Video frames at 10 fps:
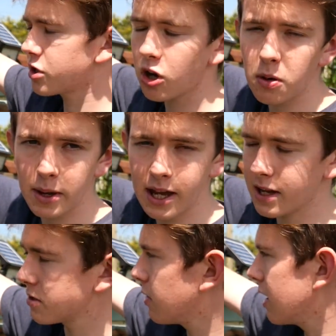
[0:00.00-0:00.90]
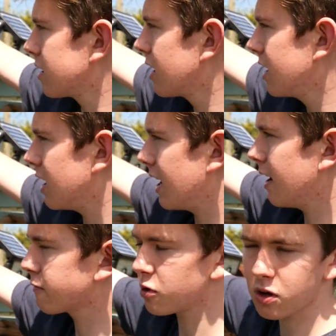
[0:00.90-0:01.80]
the top here as well, I
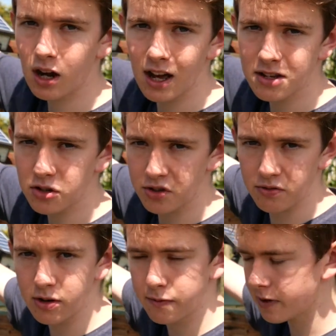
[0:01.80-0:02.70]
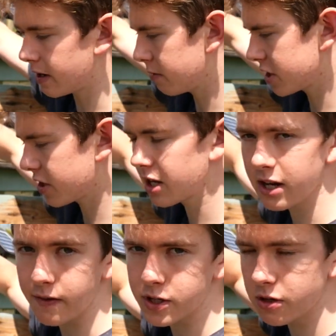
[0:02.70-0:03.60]
have got glass on the roof now, which I think
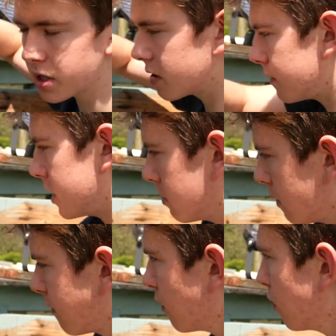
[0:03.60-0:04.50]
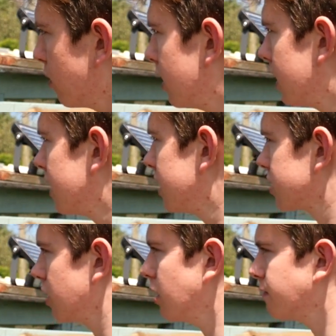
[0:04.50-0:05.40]
I've showed in a video before.
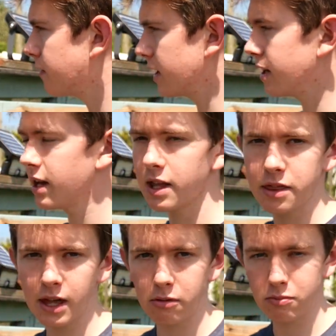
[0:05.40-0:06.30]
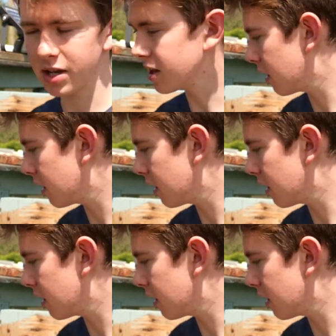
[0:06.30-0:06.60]
So hopefully that will mean